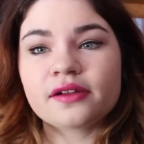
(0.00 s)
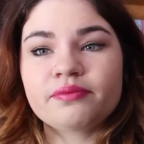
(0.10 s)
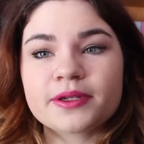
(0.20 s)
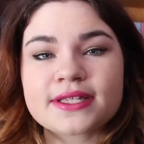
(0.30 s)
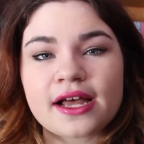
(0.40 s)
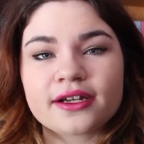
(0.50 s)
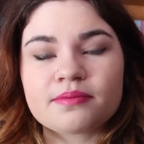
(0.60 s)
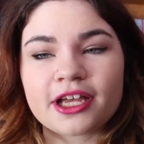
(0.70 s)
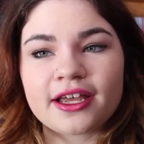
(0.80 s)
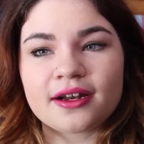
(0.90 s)
Of
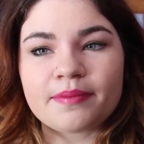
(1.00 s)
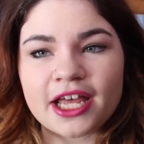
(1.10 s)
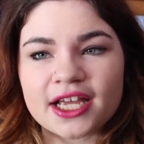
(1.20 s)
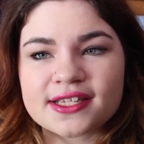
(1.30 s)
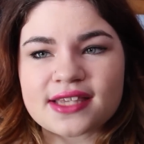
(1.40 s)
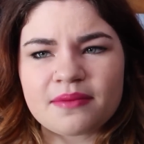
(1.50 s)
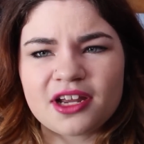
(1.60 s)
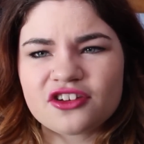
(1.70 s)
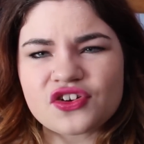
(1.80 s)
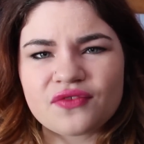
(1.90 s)
Poseidon by Anna Banks, I'm
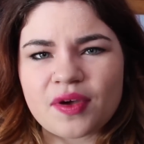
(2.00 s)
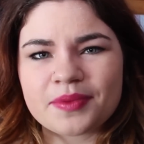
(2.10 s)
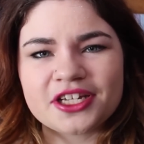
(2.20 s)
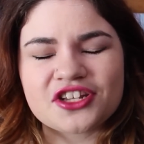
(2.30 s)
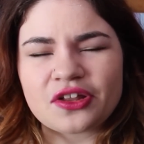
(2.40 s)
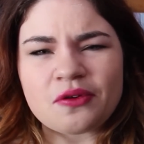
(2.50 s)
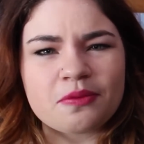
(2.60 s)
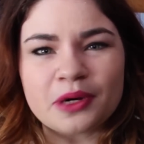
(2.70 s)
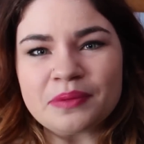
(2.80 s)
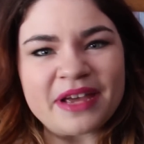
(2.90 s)
not sure if I'm into the whole
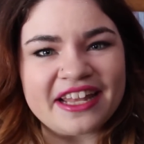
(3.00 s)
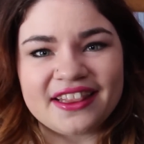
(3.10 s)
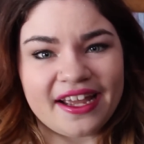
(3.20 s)
mermaid